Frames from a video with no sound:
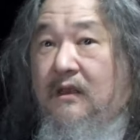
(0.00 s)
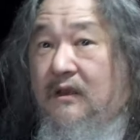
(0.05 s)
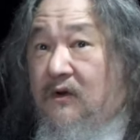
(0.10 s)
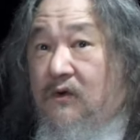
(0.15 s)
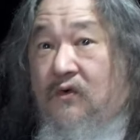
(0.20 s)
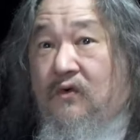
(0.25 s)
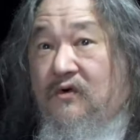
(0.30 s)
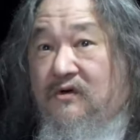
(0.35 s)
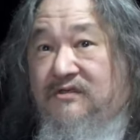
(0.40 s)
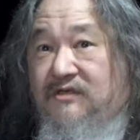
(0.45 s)

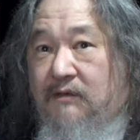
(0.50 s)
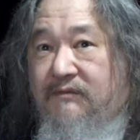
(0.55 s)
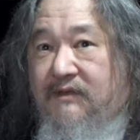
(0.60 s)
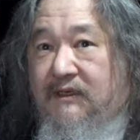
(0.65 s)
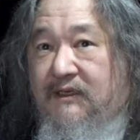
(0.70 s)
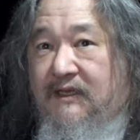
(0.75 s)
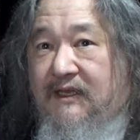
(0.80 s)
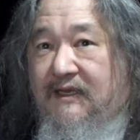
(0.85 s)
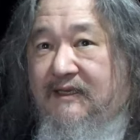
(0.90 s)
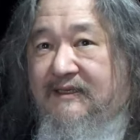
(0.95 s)
or
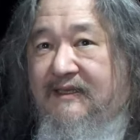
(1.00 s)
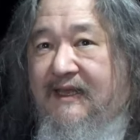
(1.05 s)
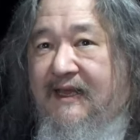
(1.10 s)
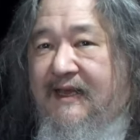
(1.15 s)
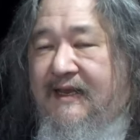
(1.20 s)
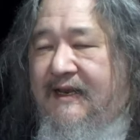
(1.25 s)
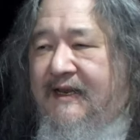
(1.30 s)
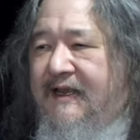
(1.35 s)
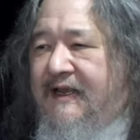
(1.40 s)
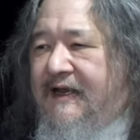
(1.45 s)
something like
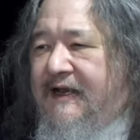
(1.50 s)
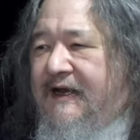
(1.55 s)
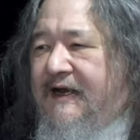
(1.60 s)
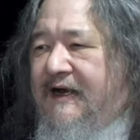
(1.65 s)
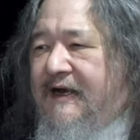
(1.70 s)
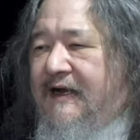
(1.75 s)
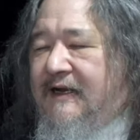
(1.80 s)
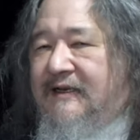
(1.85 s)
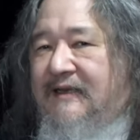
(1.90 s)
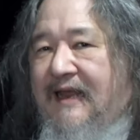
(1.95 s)
that
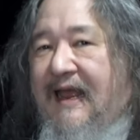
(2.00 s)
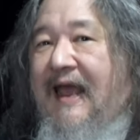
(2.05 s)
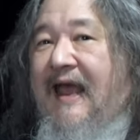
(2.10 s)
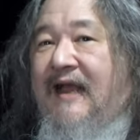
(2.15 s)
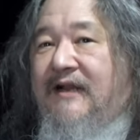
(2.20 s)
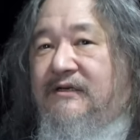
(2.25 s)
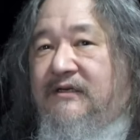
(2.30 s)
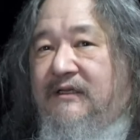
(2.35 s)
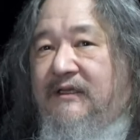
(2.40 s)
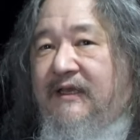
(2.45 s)
uh, that
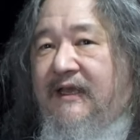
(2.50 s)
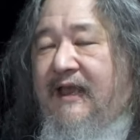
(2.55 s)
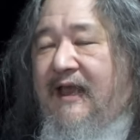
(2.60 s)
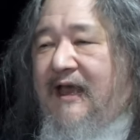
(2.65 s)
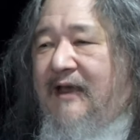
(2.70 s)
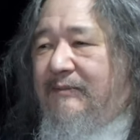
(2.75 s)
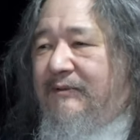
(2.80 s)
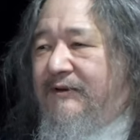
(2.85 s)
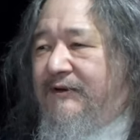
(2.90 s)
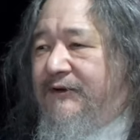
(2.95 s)
actually
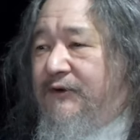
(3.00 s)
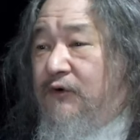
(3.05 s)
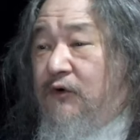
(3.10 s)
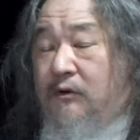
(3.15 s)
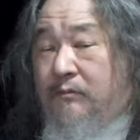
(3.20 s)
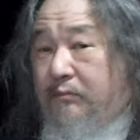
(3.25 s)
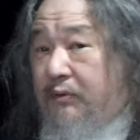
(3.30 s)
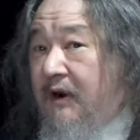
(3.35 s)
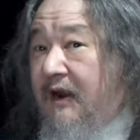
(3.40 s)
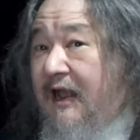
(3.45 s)
happened.
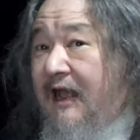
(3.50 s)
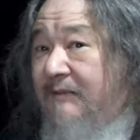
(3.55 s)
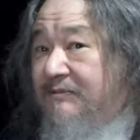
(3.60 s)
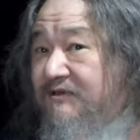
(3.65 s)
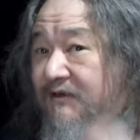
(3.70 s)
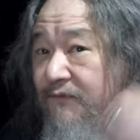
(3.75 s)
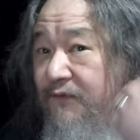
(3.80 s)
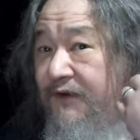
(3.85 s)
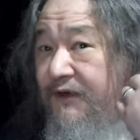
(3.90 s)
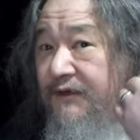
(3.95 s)
Or
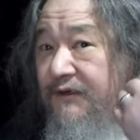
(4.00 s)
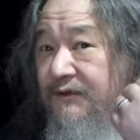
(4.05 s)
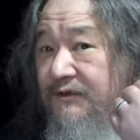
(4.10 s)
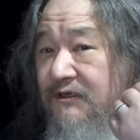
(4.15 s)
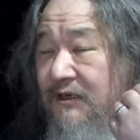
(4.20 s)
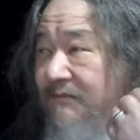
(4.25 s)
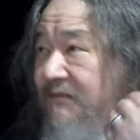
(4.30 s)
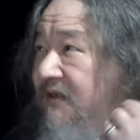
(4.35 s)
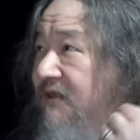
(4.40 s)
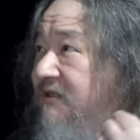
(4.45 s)
perhaps if we could do
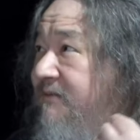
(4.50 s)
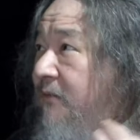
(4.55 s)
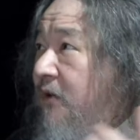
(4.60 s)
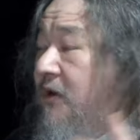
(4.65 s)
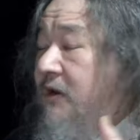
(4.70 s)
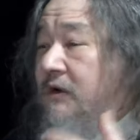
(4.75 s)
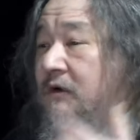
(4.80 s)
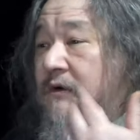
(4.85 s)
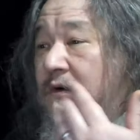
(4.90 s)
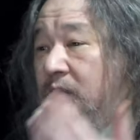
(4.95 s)
something
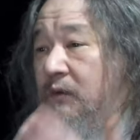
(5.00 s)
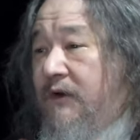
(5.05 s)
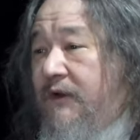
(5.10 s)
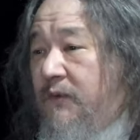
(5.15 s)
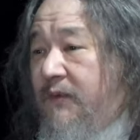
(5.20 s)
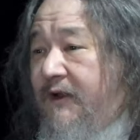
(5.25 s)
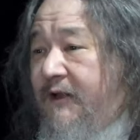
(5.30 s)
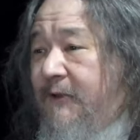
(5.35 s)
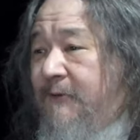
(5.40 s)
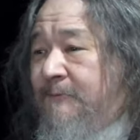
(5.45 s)
smarter, we
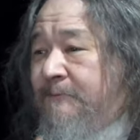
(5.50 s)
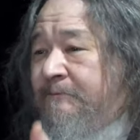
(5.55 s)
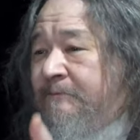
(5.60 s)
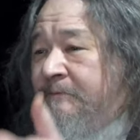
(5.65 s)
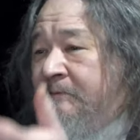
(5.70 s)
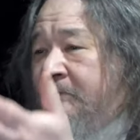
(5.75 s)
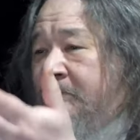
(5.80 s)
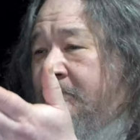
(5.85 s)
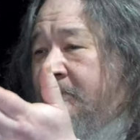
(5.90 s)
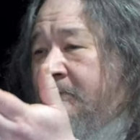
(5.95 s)
will.
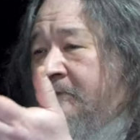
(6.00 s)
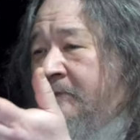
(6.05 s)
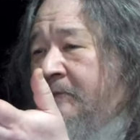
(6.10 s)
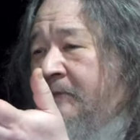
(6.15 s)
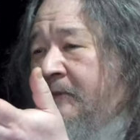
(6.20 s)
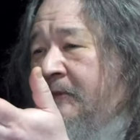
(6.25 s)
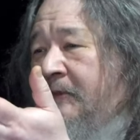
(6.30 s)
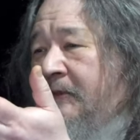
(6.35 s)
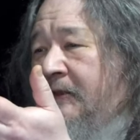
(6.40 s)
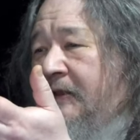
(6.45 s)

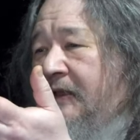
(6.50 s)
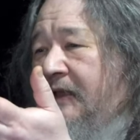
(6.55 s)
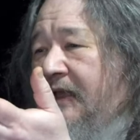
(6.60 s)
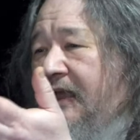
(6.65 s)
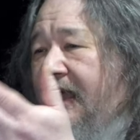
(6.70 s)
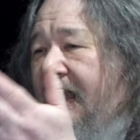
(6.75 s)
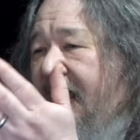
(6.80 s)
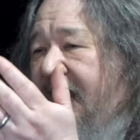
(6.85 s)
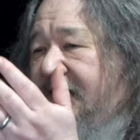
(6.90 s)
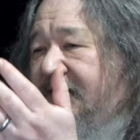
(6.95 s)

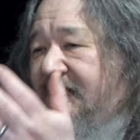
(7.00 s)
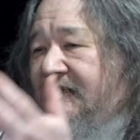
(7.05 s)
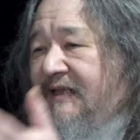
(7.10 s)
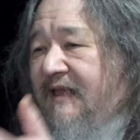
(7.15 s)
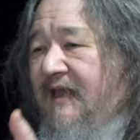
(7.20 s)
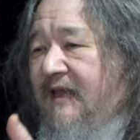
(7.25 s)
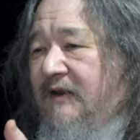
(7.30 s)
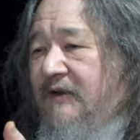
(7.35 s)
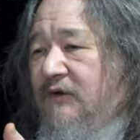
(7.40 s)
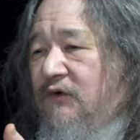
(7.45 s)
And to
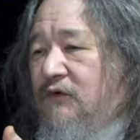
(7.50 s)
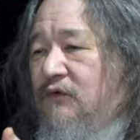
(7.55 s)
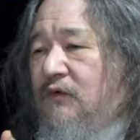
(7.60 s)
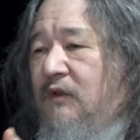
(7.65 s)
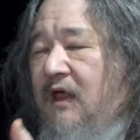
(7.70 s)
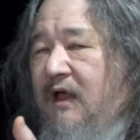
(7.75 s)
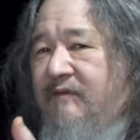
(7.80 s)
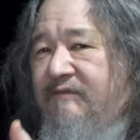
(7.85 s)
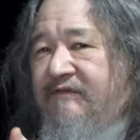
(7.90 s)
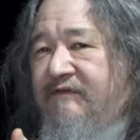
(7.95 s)
get
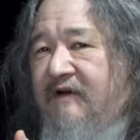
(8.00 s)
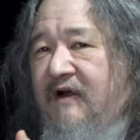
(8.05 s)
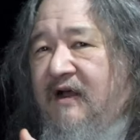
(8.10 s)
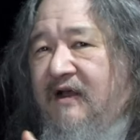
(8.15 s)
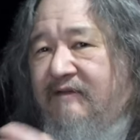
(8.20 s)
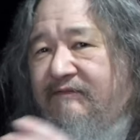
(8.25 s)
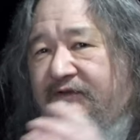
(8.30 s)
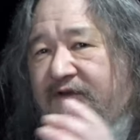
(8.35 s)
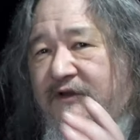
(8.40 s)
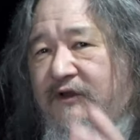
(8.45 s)
Ulam
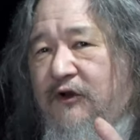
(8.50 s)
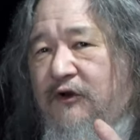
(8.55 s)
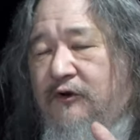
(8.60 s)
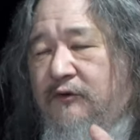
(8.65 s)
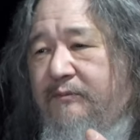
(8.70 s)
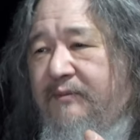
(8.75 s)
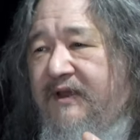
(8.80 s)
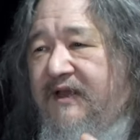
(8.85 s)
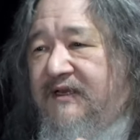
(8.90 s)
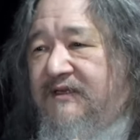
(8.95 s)
5, the
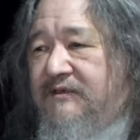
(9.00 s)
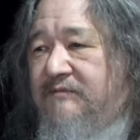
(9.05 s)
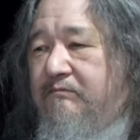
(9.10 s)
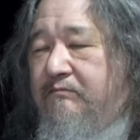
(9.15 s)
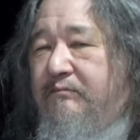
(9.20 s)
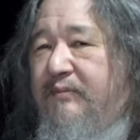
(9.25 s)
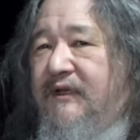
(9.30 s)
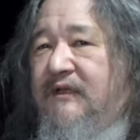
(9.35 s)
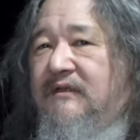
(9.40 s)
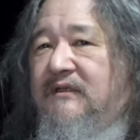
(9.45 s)
code base,
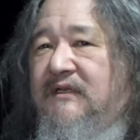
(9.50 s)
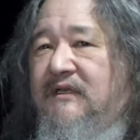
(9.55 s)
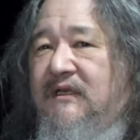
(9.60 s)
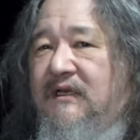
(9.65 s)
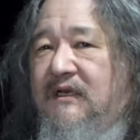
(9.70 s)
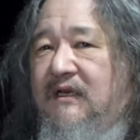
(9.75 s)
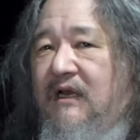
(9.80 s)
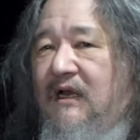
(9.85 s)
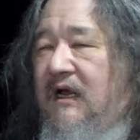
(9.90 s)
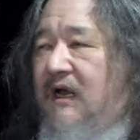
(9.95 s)

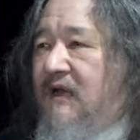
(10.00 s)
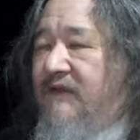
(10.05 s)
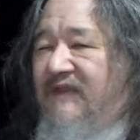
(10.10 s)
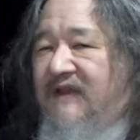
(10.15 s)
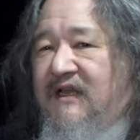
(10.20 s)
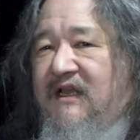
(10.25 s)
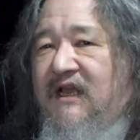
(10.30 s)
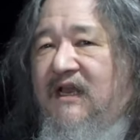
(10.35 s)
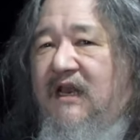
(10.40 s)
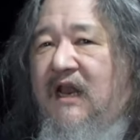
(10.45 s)
building on the
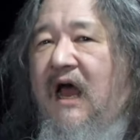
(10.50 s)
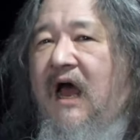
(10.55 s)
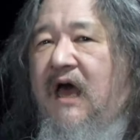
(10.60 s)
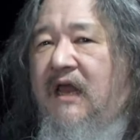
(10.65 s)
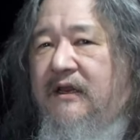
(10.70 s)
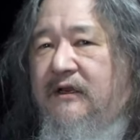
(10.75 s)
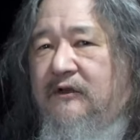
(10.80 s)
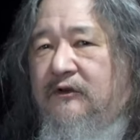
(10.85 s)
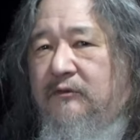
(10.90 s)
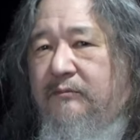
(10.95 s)

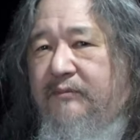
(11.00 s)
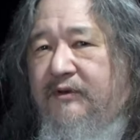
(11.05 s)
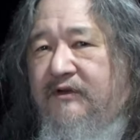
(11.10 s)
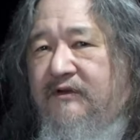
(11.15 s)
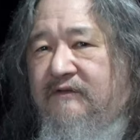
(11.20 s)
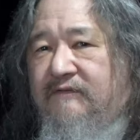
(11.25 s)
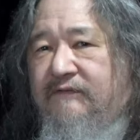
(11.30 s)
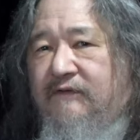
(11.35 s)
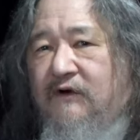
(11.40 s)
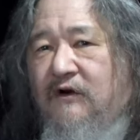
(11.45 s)
canonical
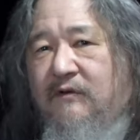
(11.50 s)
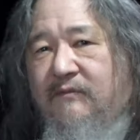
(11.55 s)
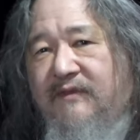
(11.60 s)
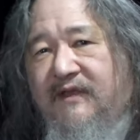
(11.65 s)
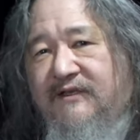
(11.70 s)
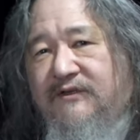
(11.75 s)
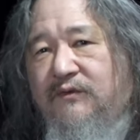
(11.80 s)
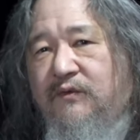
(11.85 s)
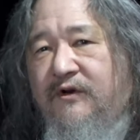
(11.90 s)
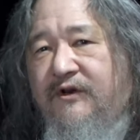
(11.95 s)
build farm,
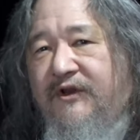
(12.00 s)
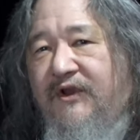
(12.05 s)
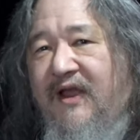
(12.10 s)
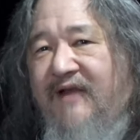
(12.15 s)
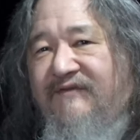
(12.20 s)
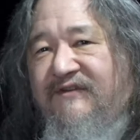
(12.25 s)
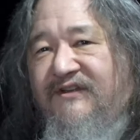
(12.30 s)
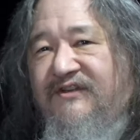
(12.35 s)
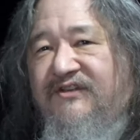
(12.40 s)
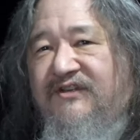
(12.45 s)
that's where you
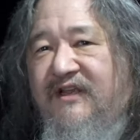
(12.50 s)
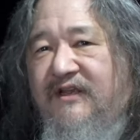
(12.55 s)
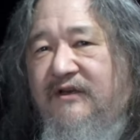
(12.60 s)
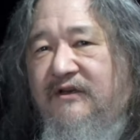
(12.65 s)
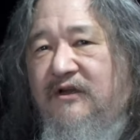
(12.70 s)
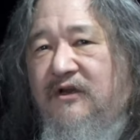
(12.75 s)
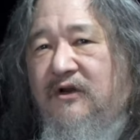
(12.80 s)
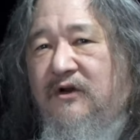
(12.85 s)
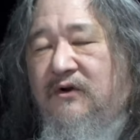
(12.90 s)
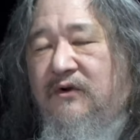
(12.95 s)
have to
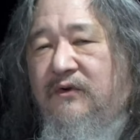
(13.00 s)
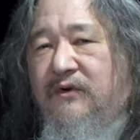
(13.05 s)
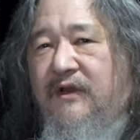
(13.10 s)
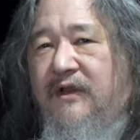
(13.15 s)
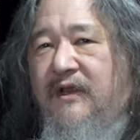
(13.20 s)
send code